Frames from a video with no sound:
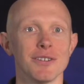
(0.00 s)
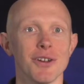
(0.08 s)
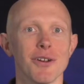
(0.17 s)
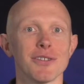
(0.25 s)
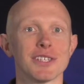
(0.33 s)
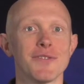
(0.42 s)

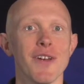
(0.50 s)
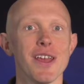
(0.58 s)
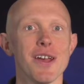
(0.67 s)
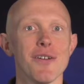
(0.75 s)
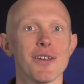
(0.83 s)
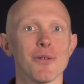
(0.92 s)
During this
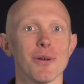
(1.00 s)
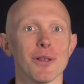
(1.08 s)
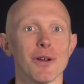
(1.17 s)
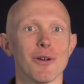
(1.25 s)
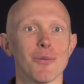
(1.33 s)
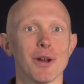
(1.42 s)
video, you will
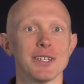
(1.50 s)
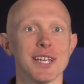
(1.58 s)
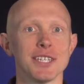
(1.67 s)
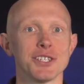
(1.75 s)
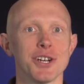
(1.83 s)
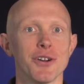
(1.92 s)
learn what a
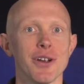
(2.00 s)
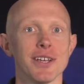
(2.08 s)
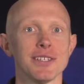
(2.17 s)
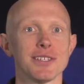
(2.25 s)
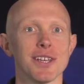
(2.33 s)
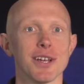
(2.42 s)
tensioner
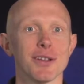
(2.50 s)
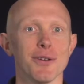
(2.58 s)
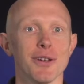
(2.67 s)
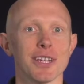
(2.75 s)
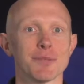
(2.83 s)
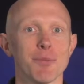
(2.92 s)
is,
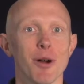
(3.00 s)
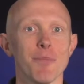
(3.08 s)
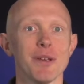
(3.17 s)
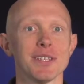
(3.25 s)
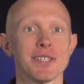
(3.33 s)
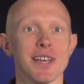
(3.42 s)
including its
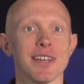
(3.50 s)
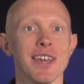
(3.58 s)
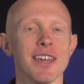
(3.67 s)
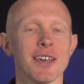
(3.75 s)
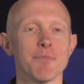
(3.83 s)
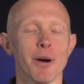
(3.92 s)
purpose and
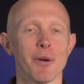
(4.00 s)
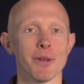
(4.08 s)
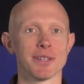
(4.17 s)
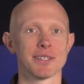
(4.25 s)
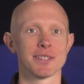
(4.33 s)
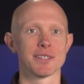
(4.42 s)
key
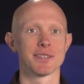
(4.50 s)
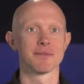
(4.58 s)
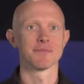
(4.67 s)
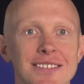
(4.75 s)
components.